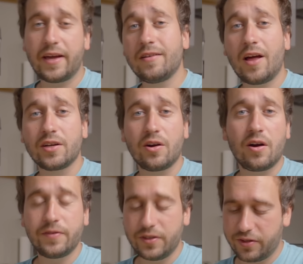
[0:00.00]
And a lot of
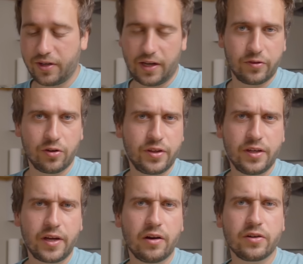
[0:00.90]
coffees can have earthy
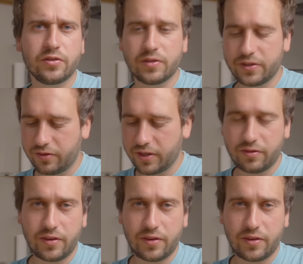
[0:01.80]
characteristics.